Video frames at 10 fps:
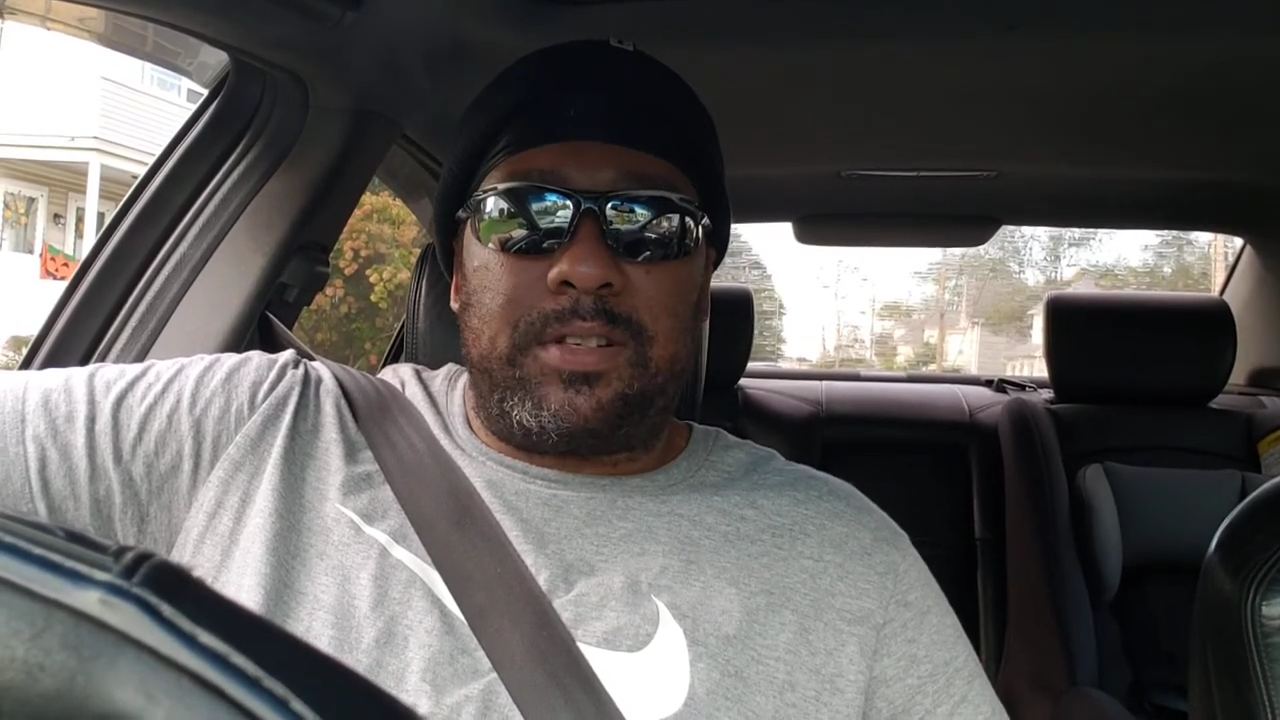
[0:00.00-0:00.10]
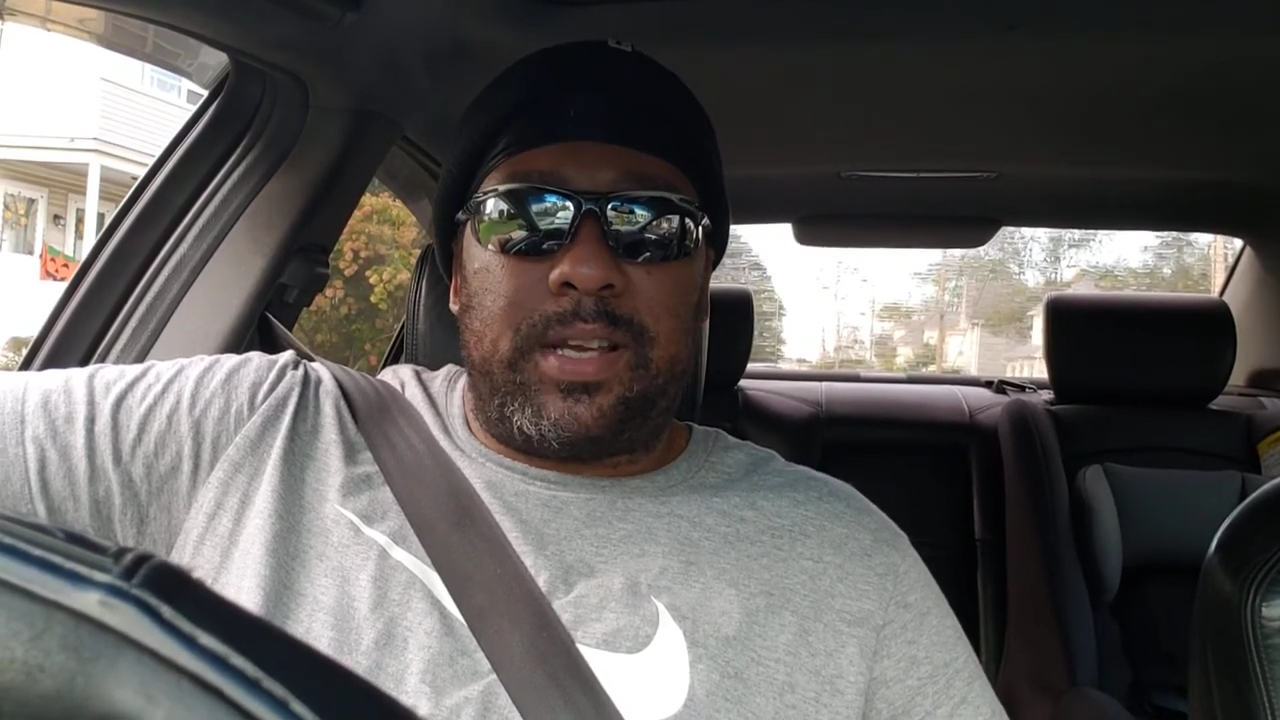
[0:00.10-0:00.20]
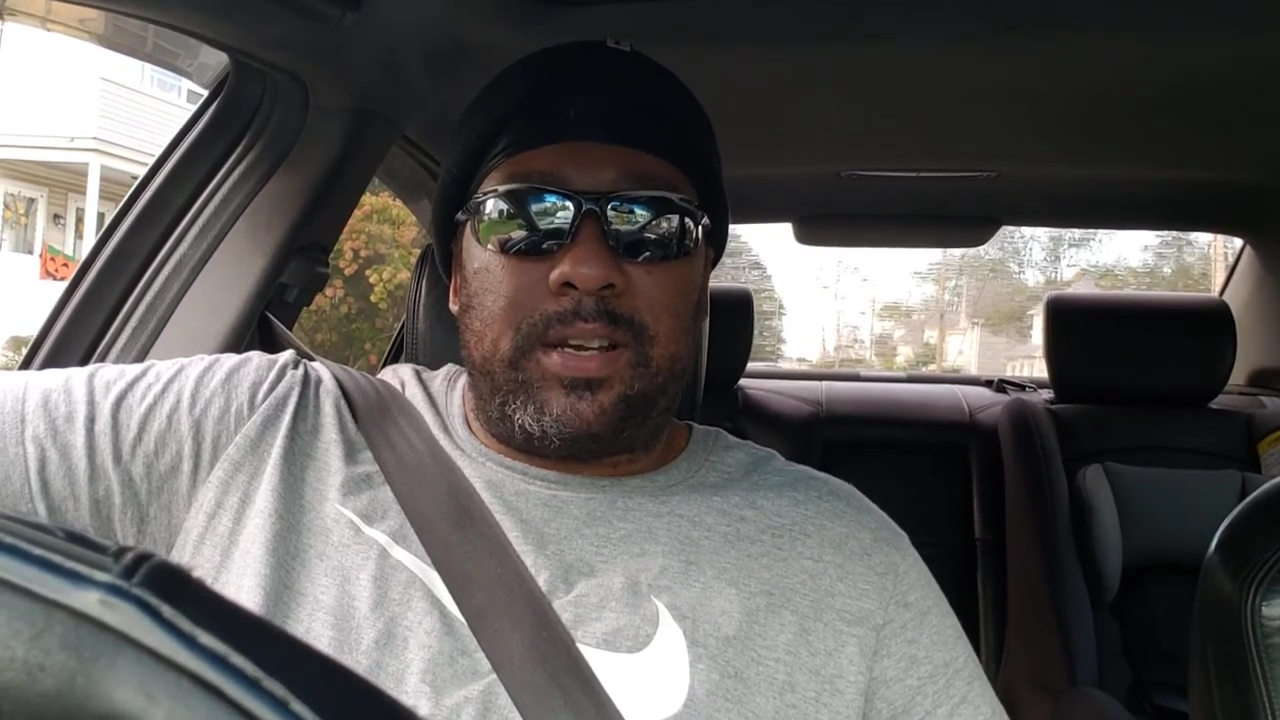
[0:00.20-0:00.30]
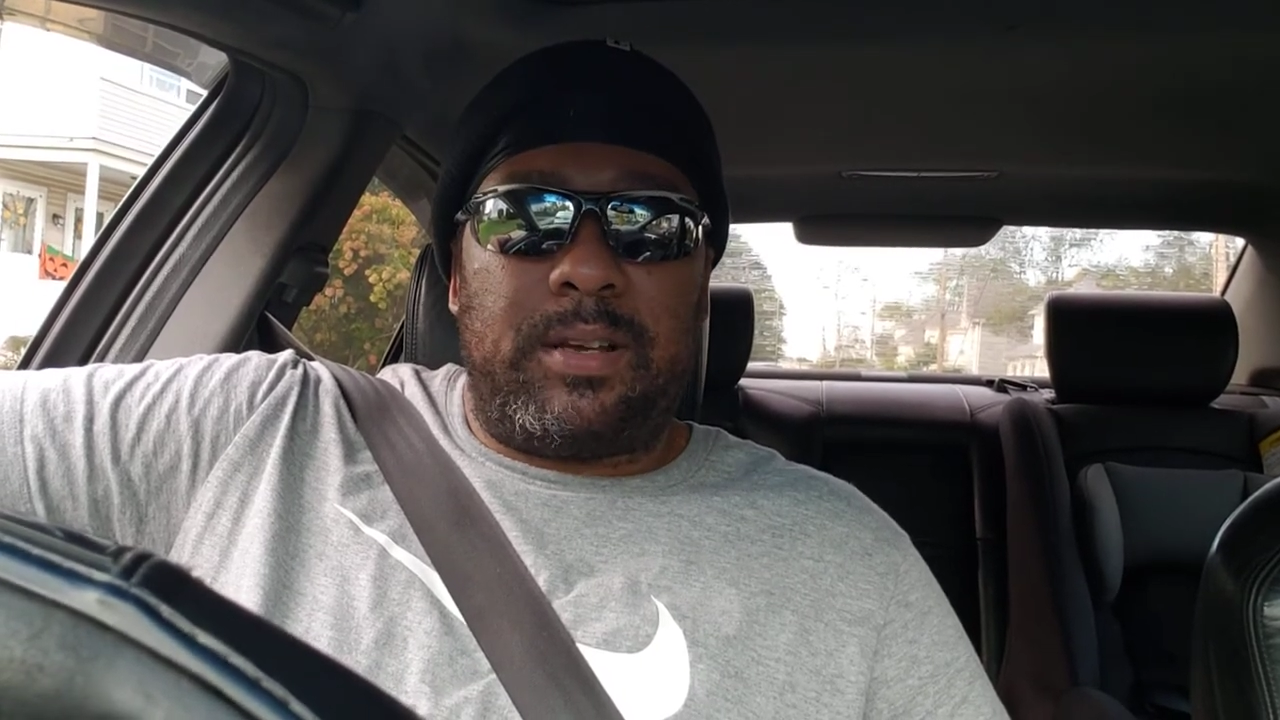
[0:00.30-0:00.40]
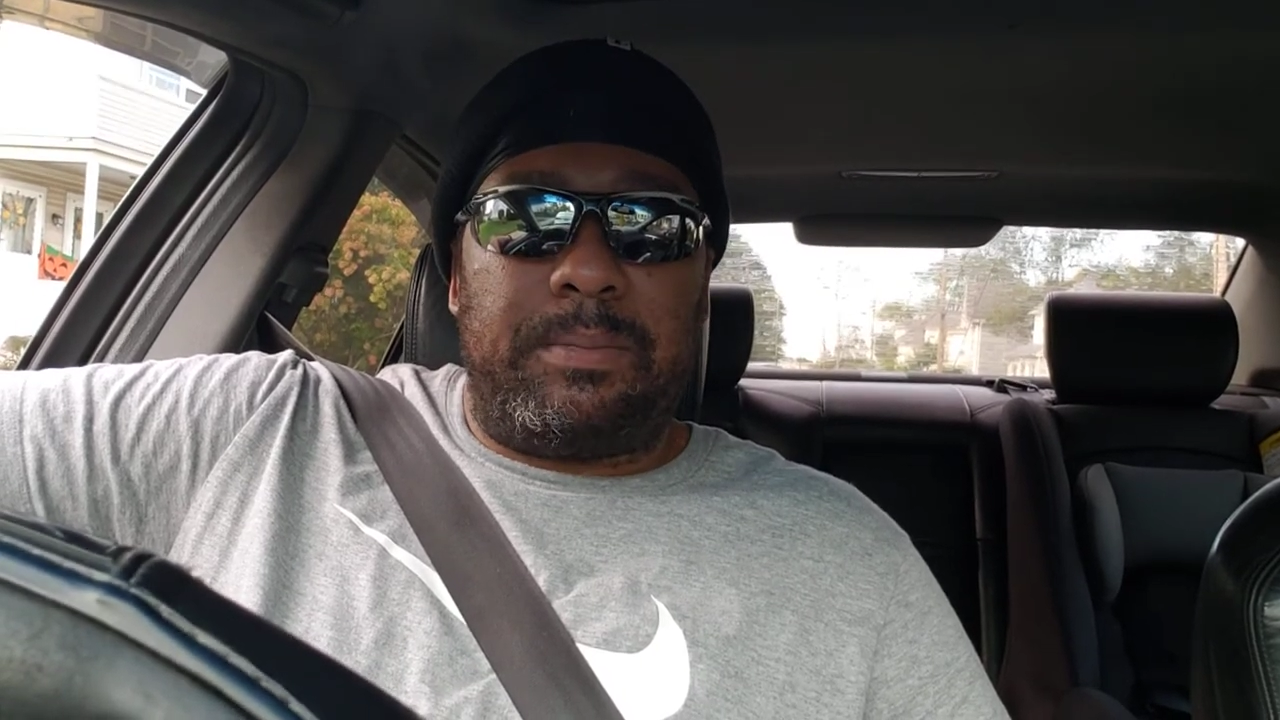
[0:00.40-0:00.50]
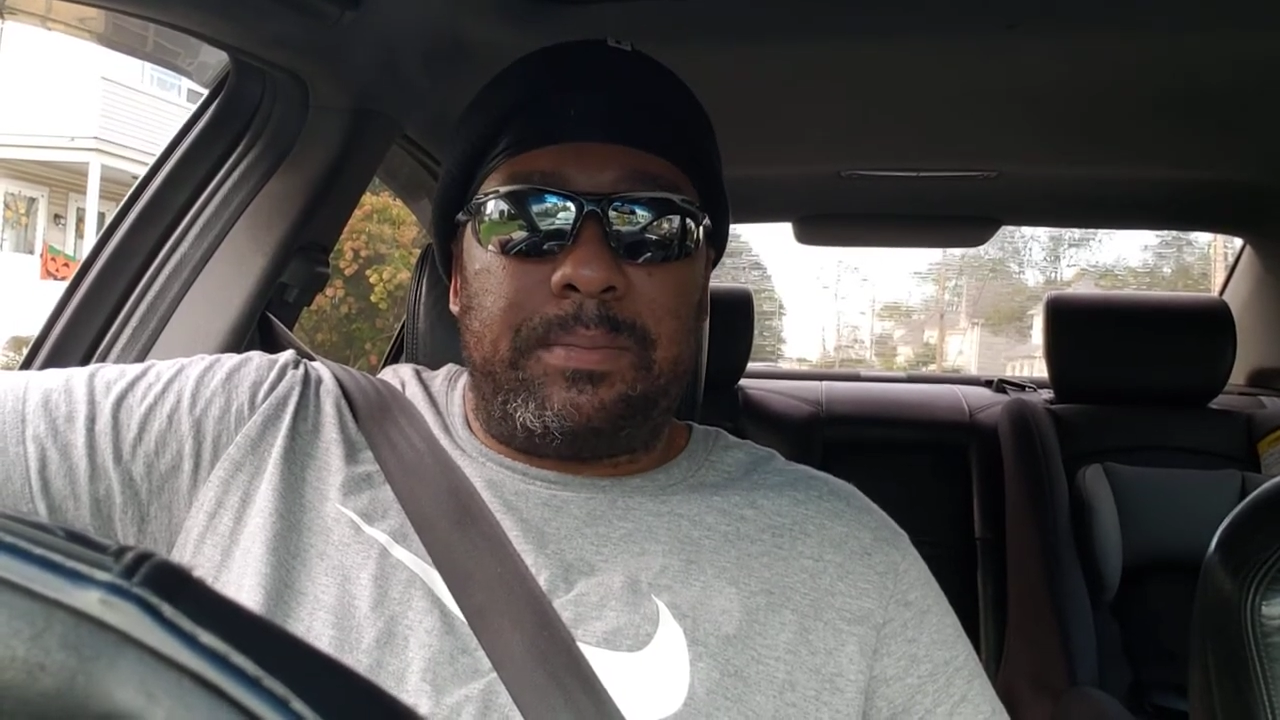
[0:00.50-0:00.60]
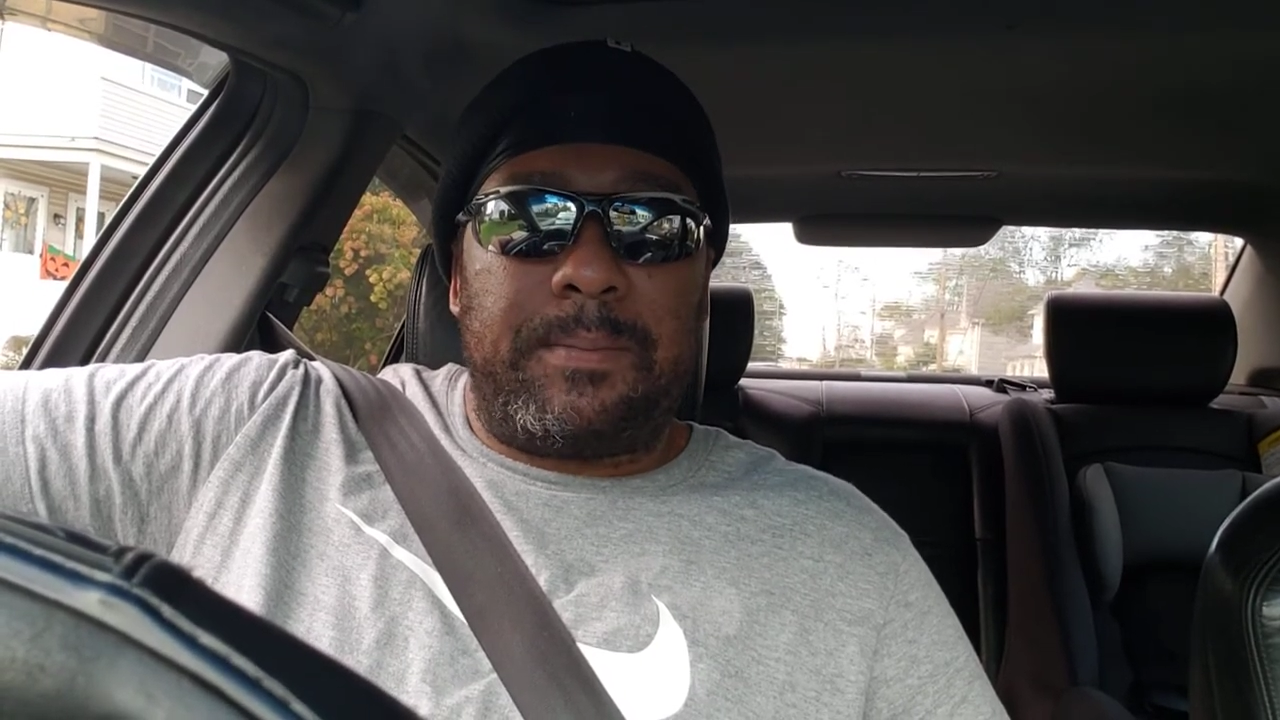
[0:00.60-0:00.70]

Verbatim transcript: that up.